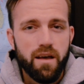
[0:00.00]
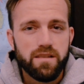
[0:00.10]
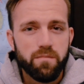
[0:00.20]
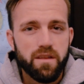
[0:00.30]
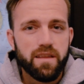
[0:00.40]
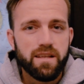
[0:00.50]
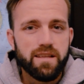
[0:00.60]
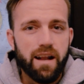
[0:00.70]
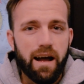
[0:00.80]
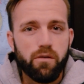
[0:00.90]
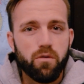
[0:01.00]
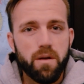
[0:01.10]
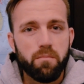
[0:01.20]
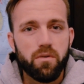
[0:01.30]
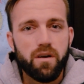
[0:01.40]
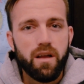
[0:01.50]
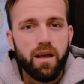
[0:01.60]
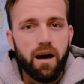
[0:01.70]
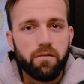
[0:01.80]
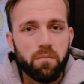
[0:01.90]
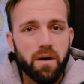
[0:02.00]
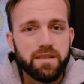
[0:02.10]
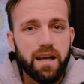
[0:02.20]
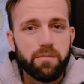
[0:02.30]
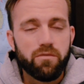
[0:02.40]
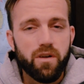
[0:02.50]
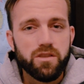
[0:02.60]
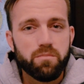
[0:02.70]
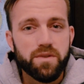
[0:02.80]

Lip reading: some of the things that I remember from my time in Russia,